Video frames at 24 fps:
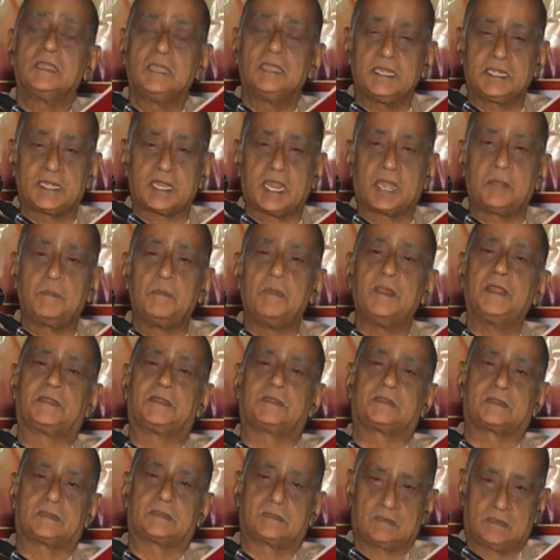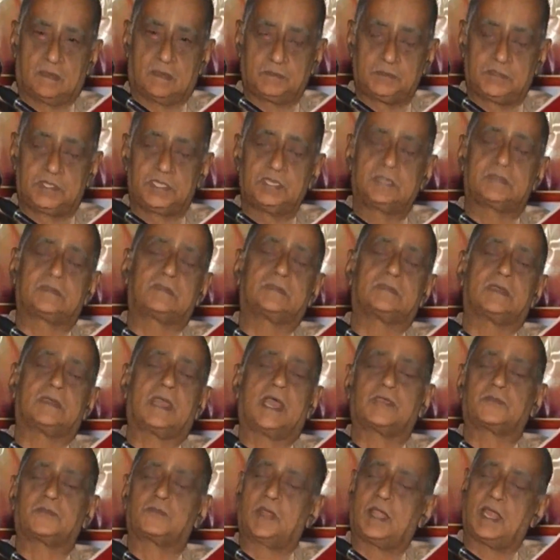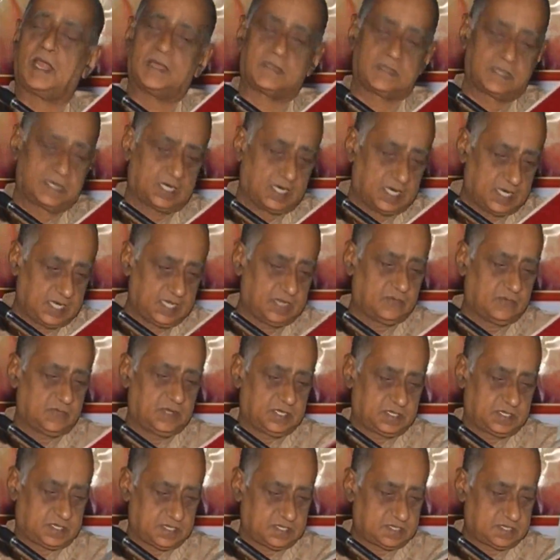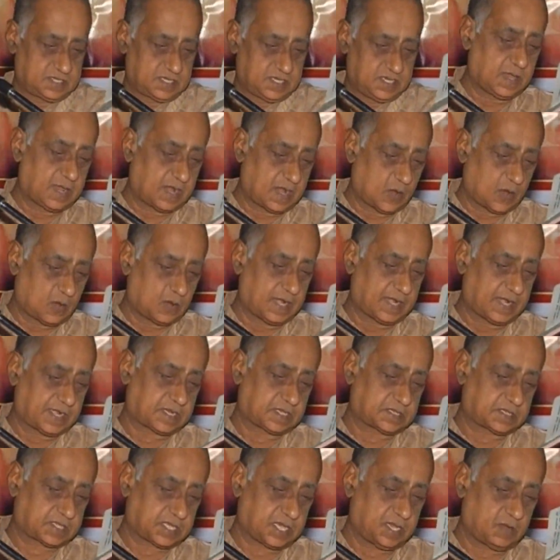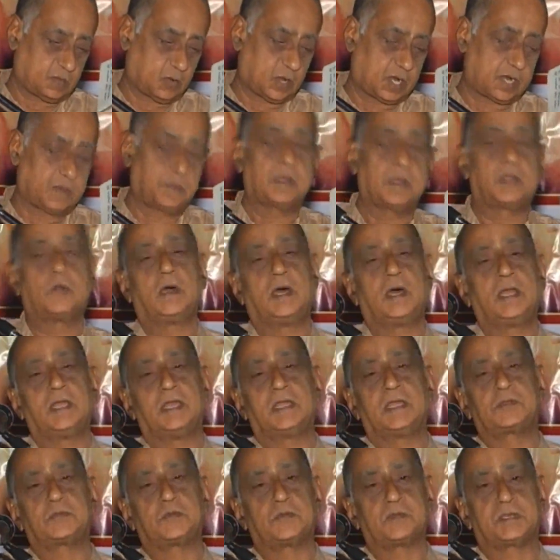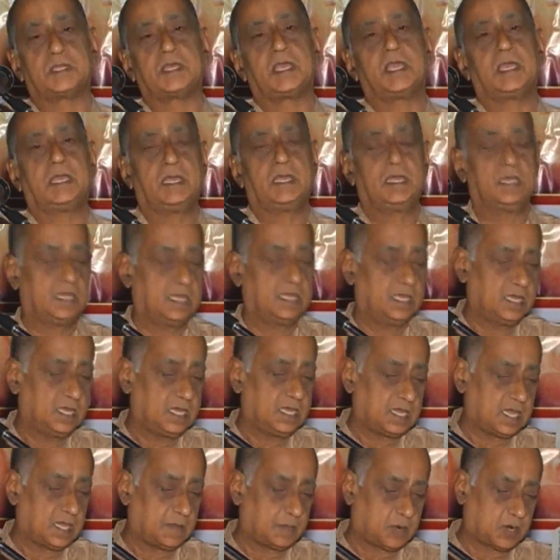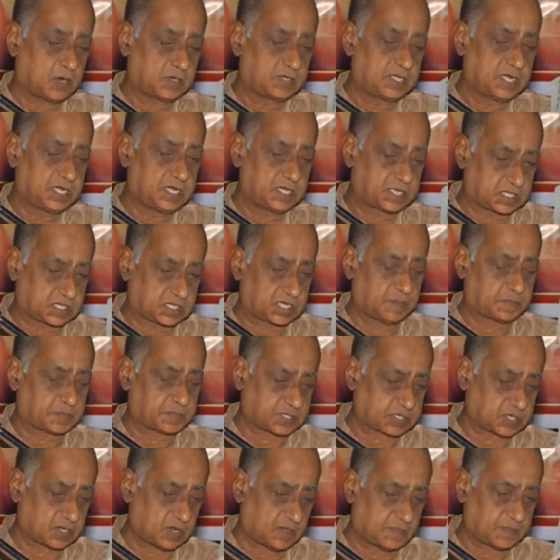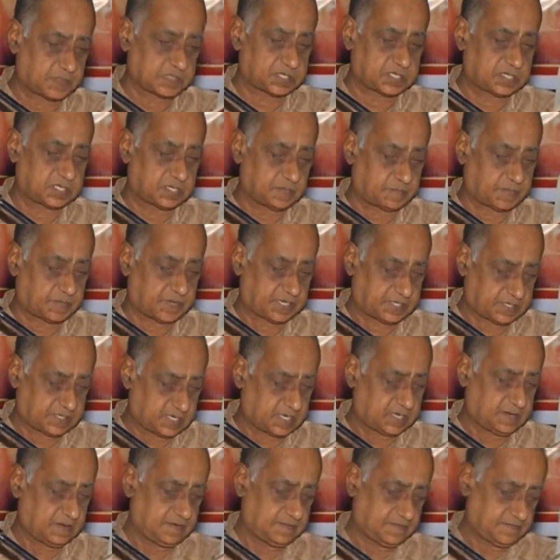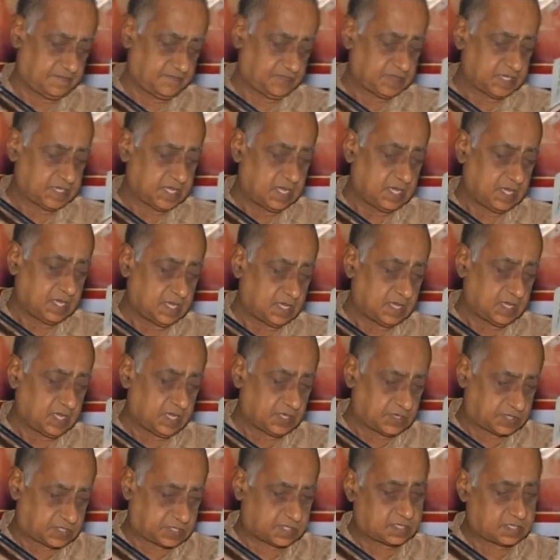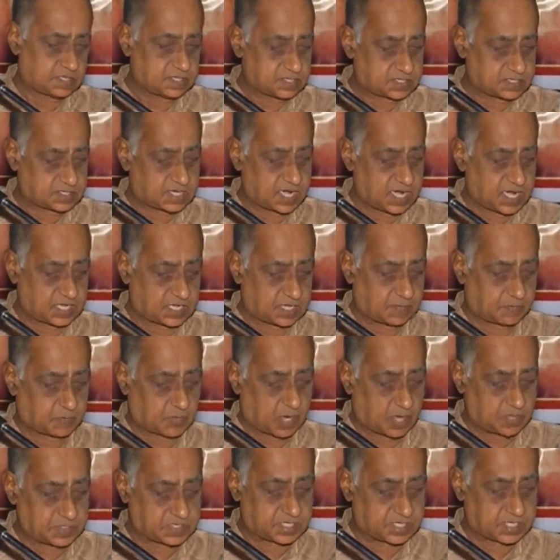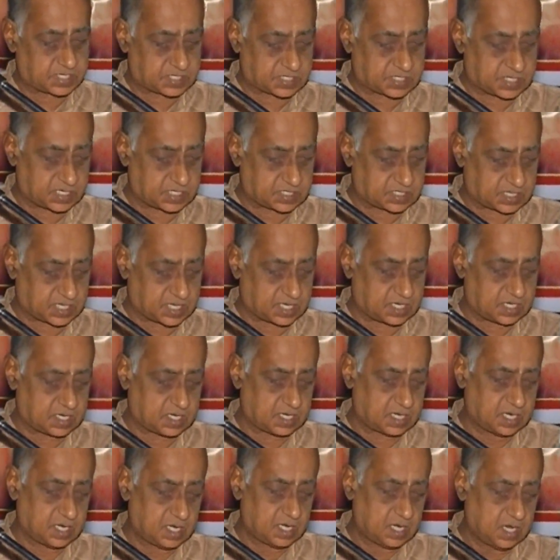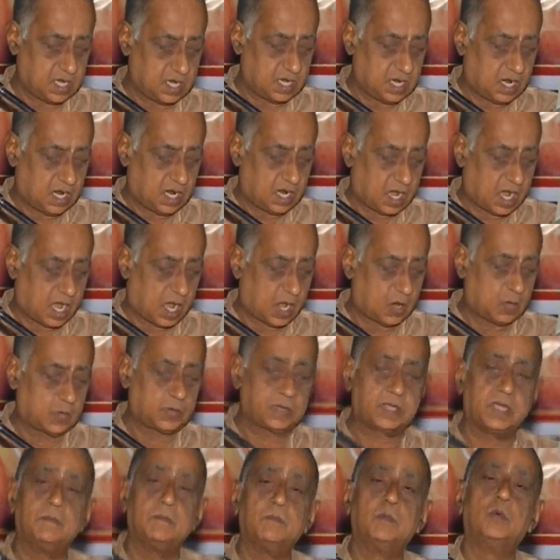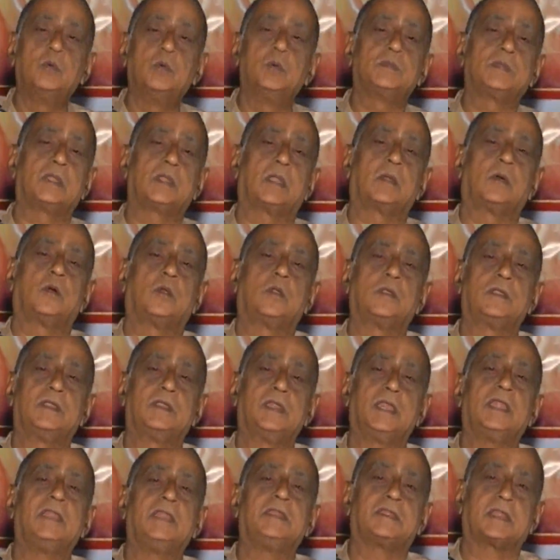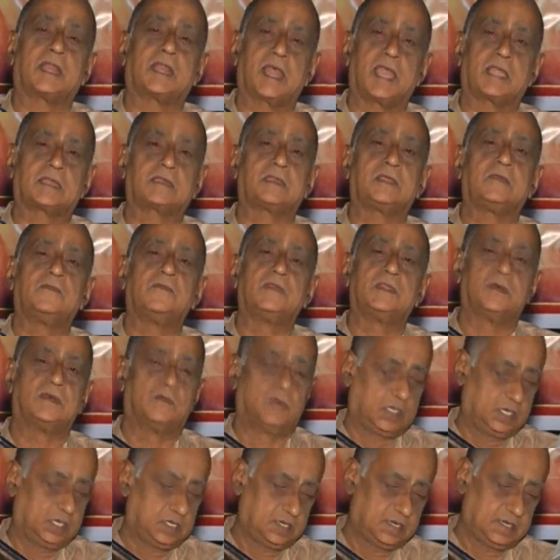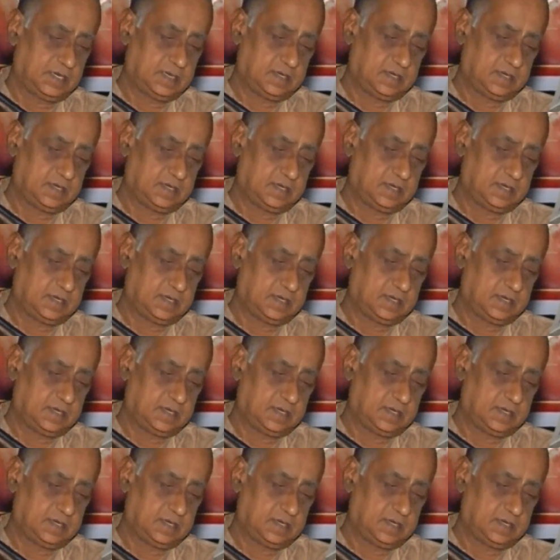It admits of this as well as the earlier verses. Now let us say what Bhagavan has to say about the description of Siddhaprajna, his state of consciousness and how he moves around interacting with the world.